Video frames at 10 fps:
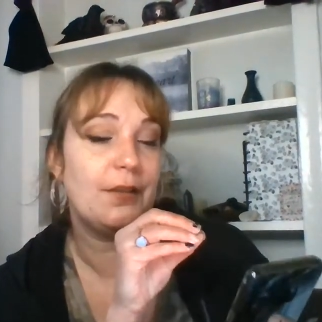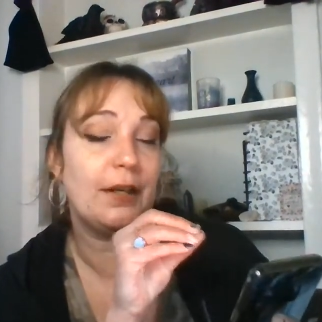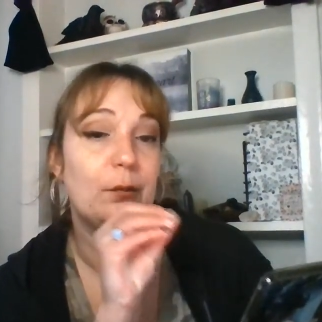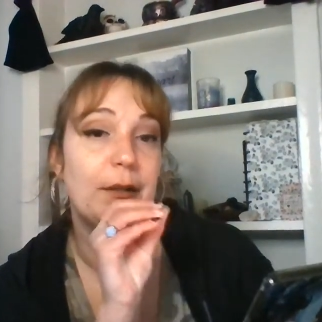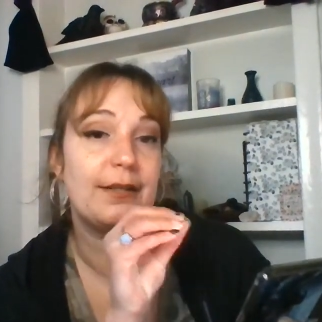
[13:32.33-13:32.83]

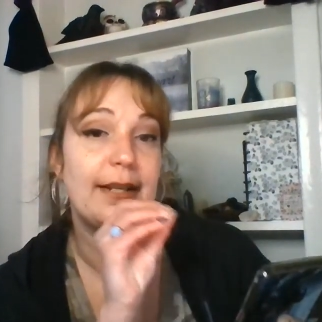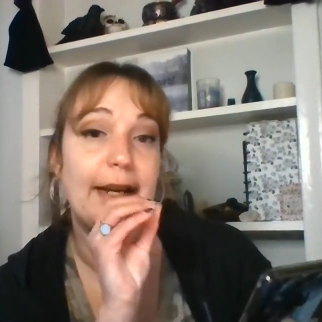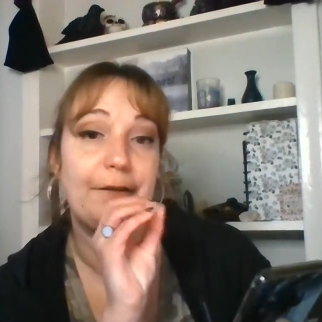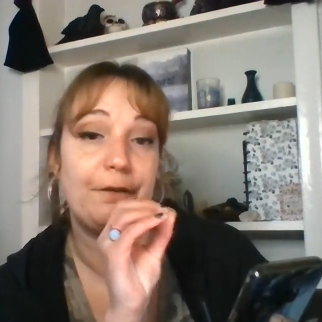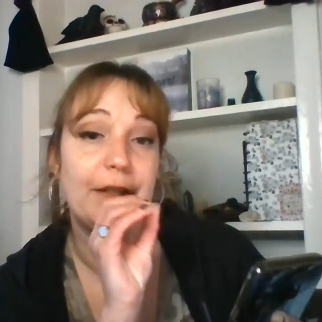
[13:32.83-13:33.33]
there was
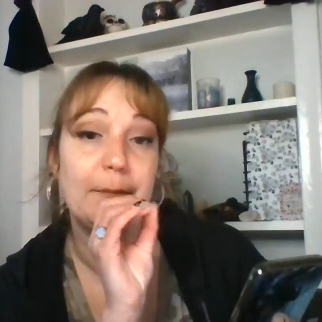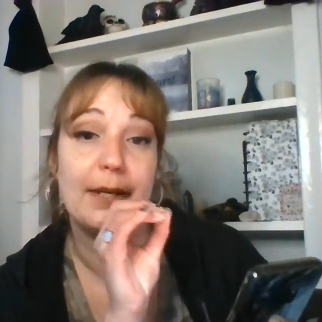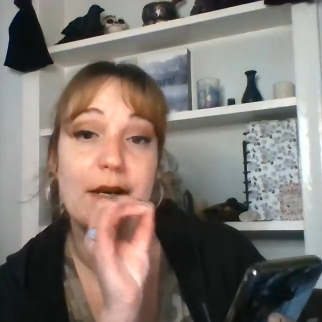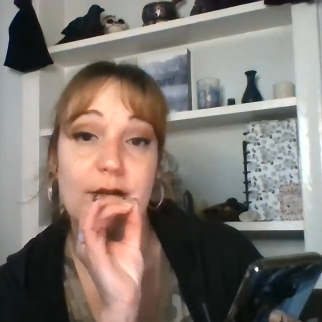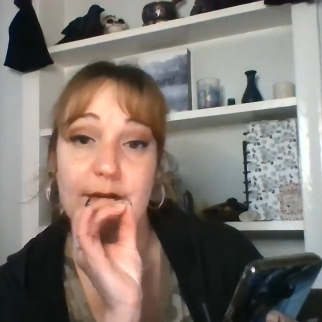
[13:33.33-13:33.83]
a
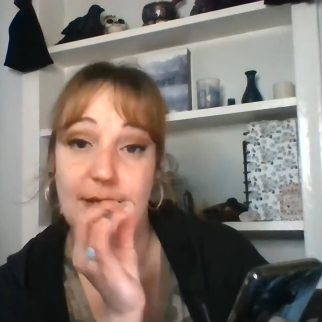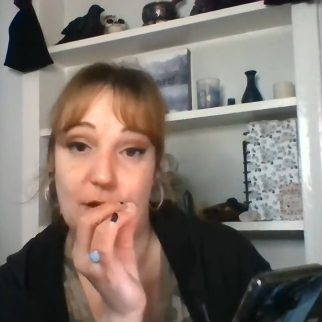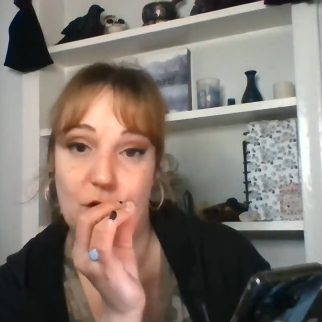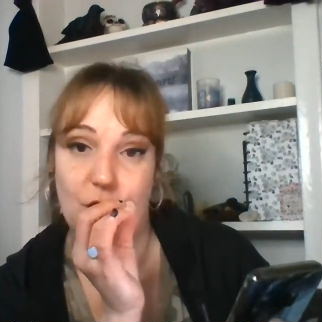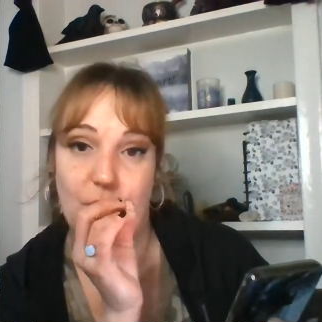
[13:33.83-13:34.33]
female
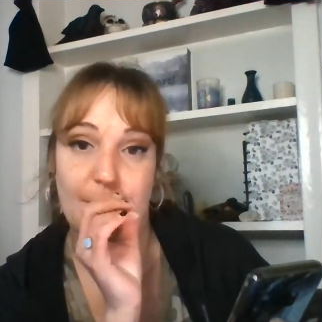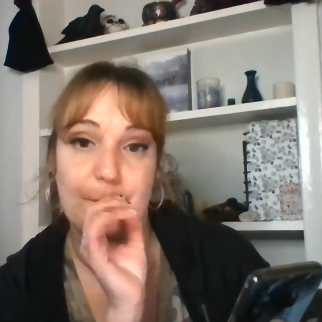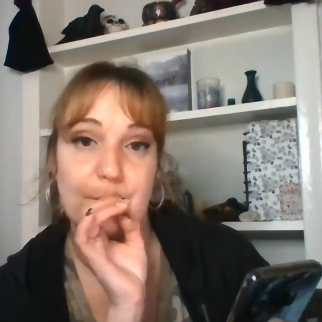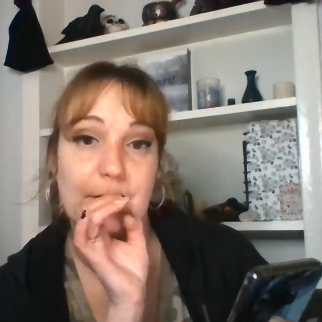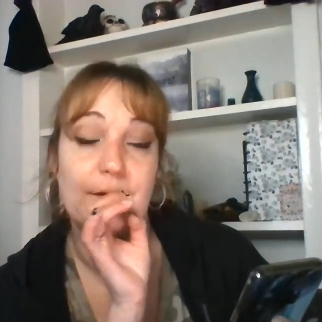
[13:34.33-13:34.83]

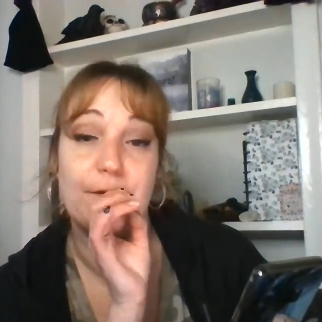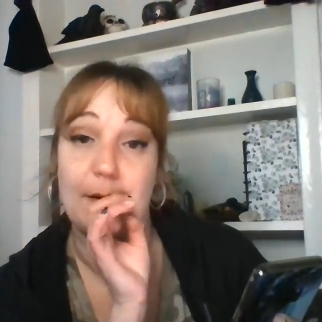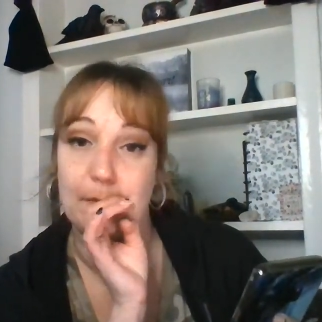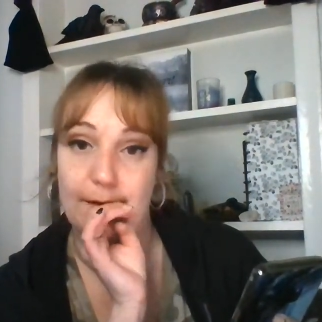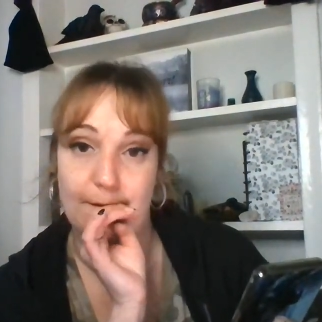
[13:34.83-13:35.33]
teacher
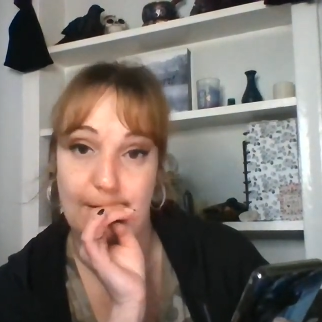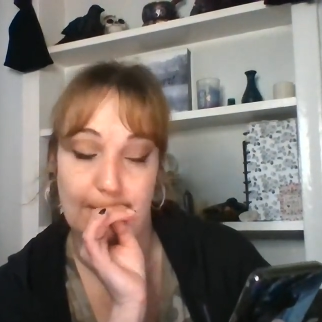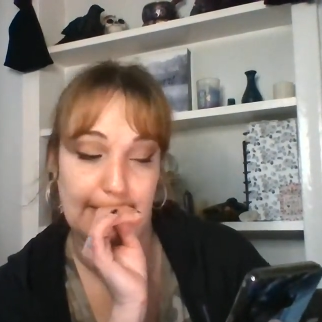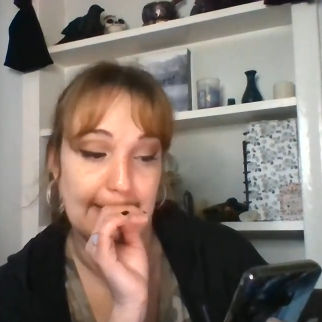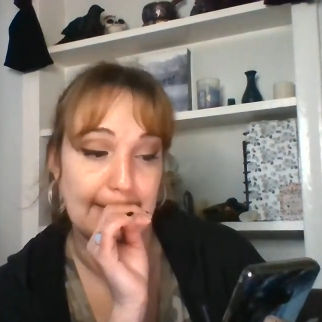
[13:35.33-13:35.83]
from
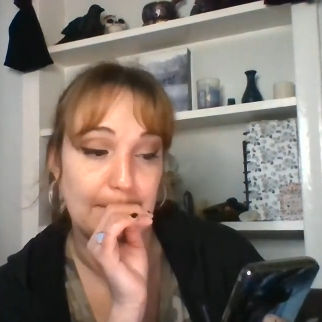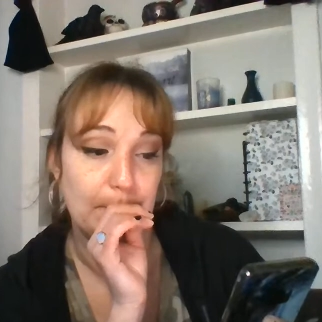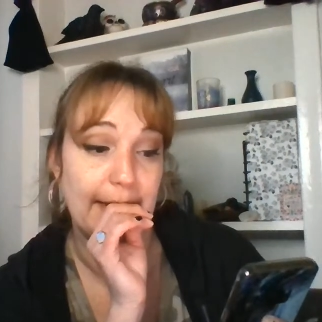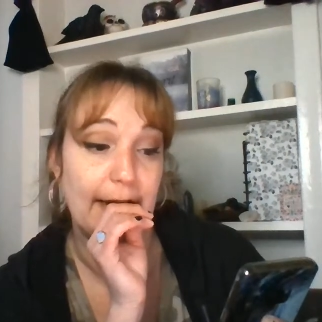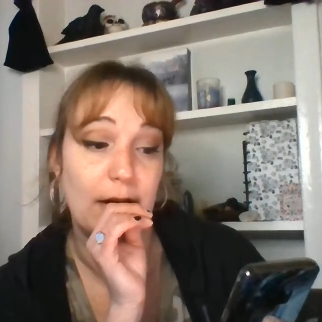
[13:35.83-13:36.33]
Livonia
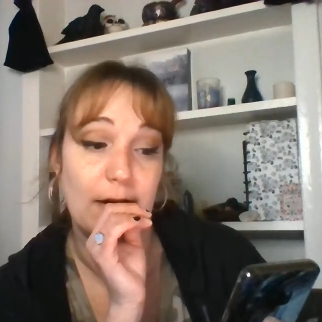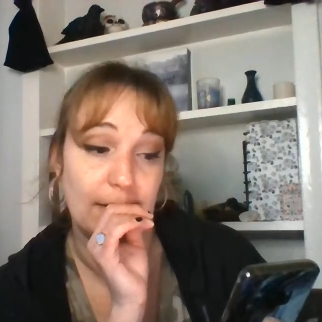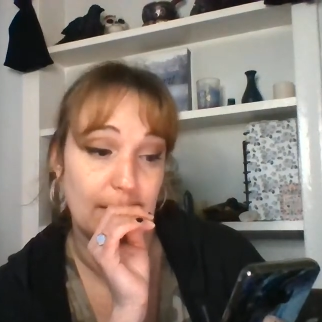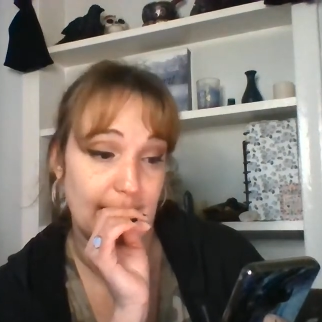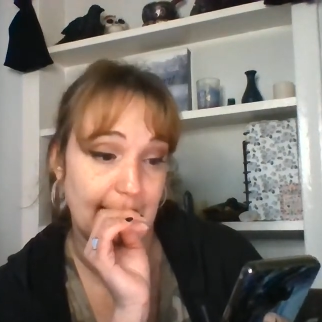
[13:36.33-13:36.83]
that
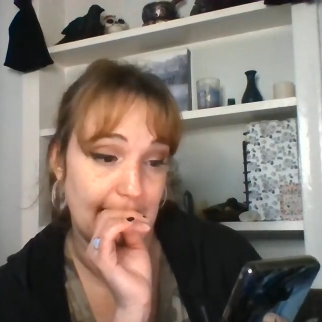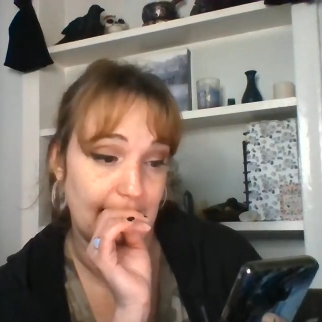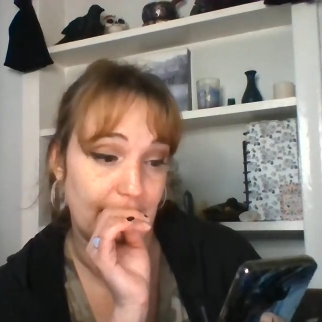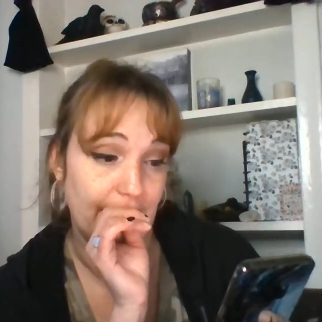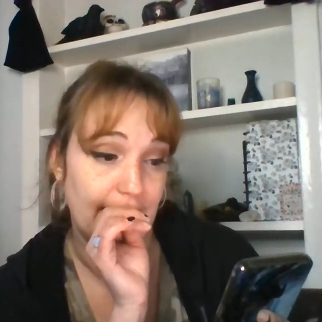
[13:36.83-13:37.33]
hung
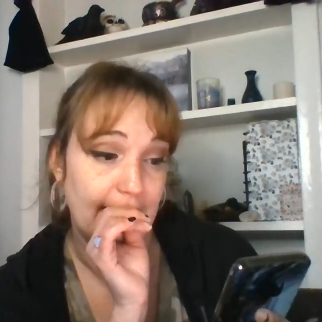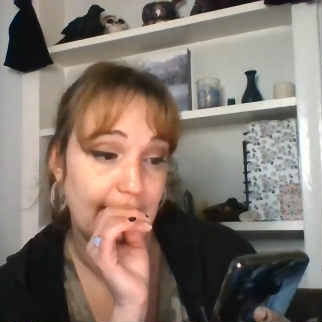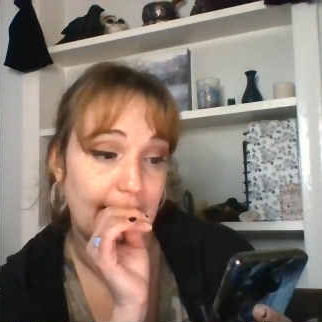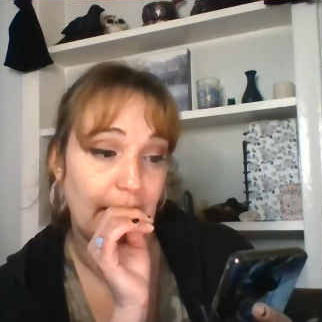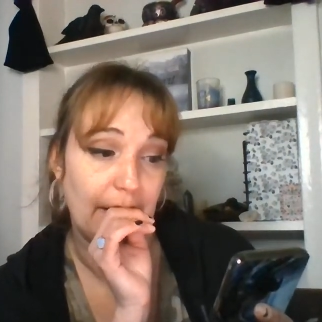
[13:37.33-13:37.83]
herself
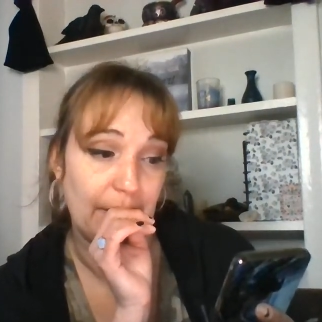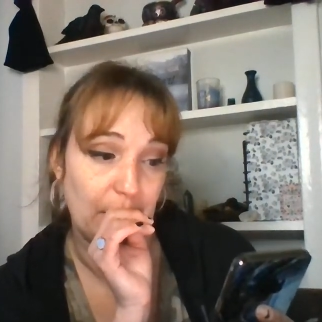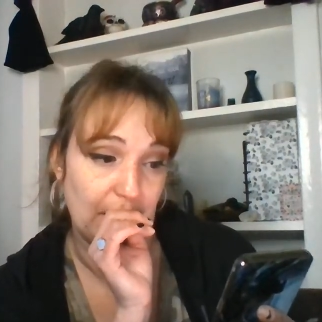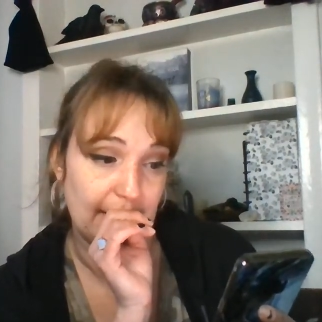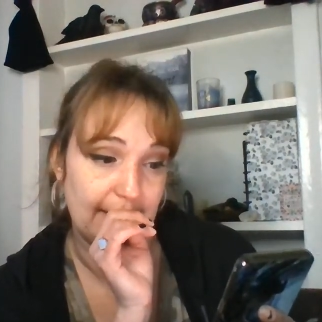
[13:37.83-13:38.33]
in
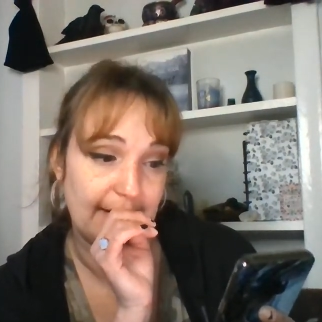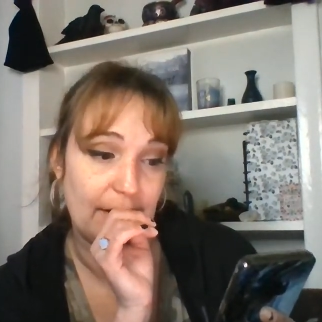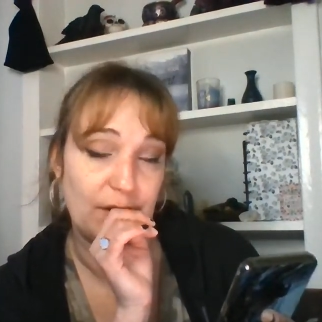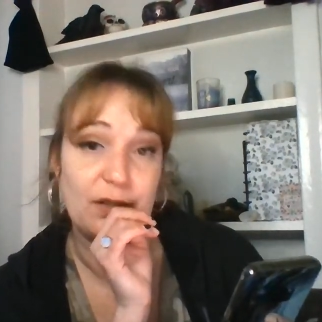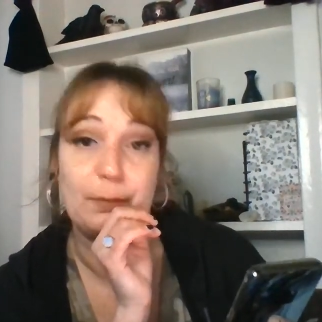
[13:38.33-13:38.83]
the woods,
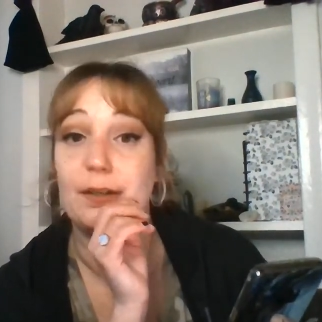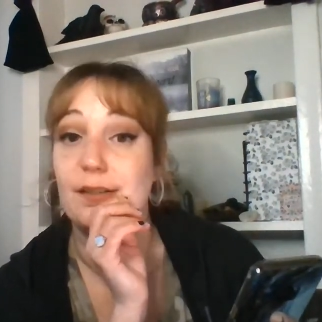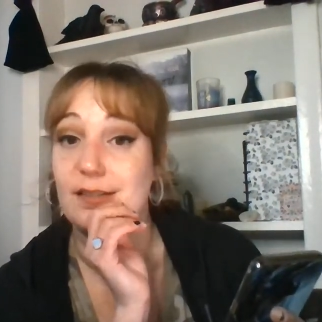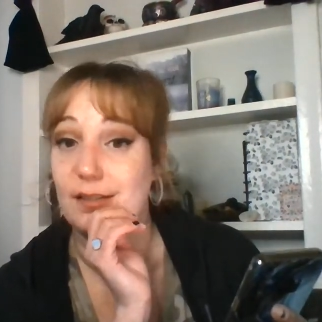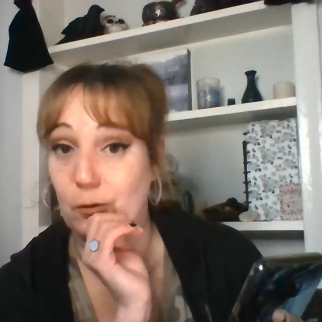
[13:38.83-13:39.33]
and her
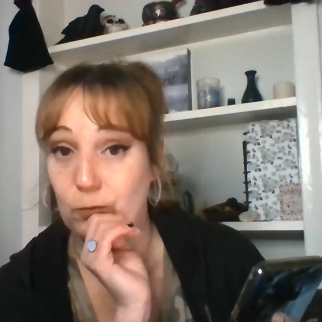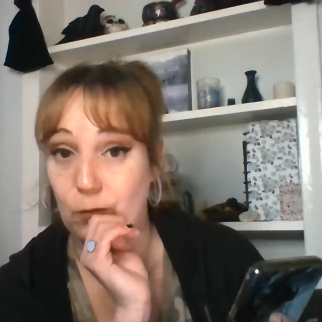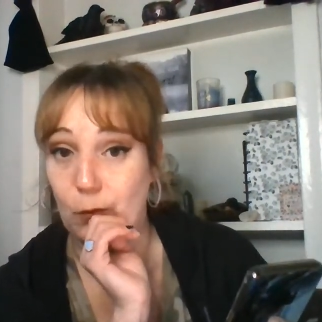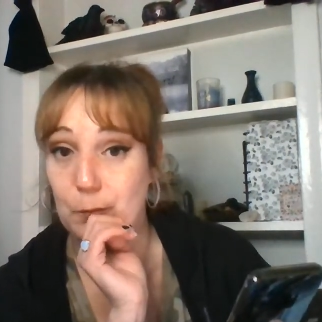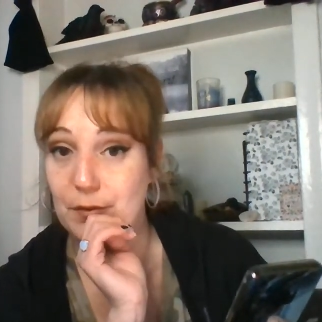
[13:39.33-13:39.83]
spirit still
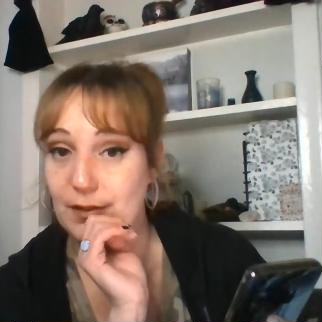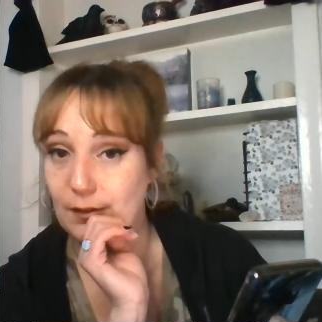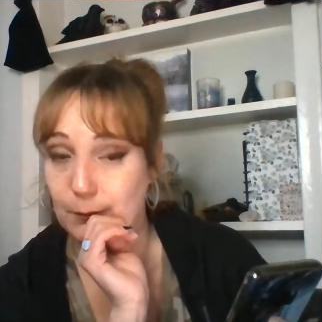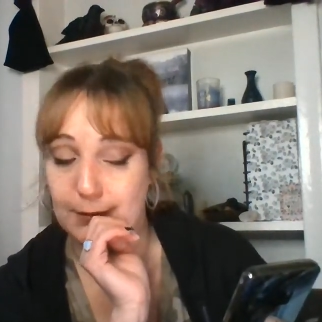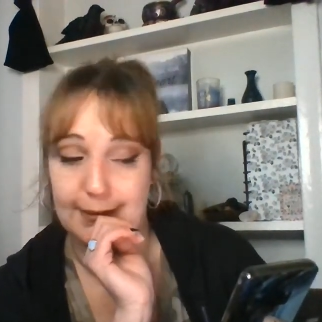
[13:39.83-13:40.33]
roams
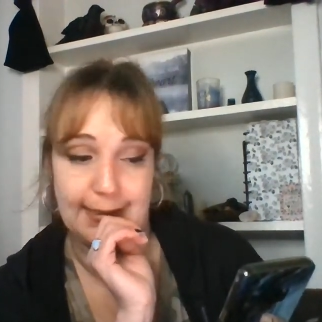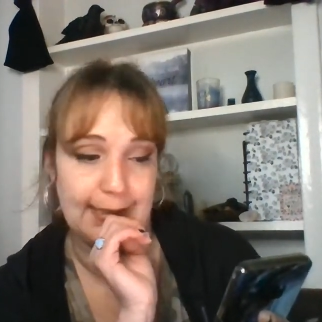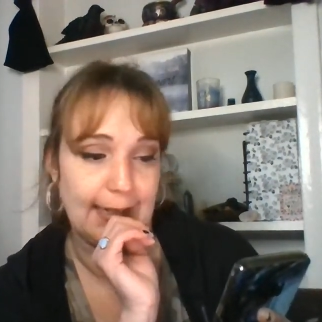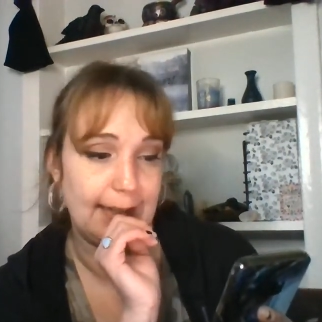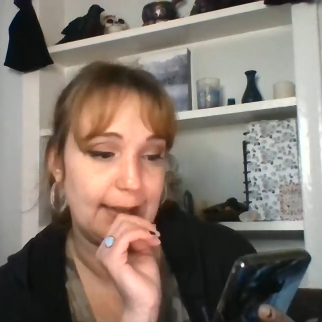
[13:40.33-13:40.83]
the
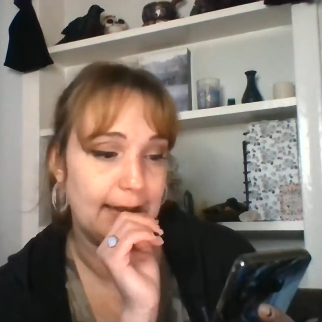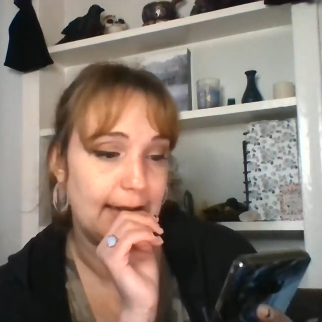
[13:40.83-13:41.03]
woods there.